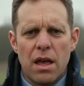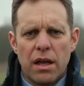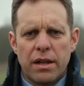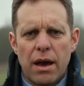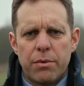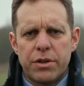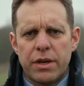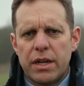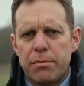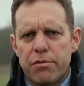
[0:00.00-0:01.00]
Now, we're
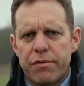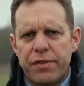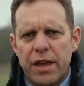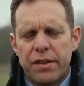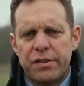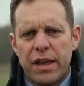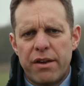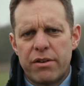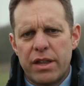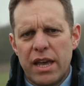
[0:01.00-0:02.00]
doing a number of things
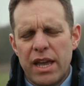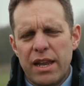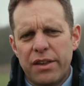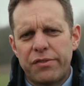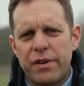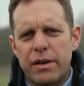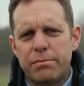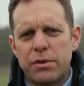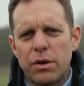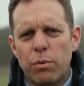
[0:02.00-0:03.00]
here at the Helix
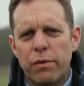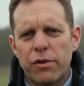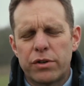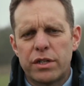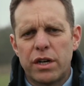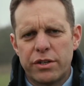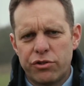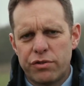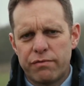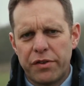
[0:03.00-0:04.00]
farm. We've got a
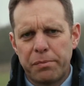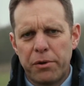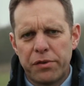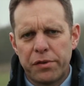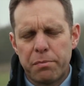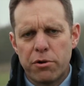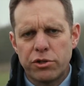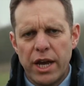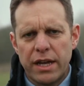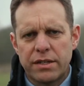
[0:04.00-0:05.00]
nitrogen response
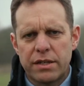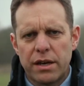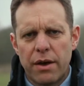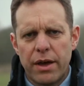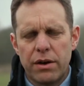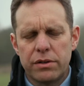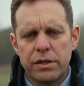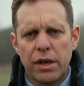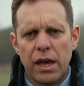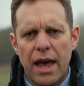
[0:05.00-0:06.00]
project going
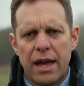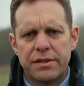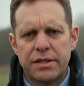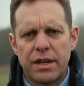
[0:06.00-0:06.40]
on, looking at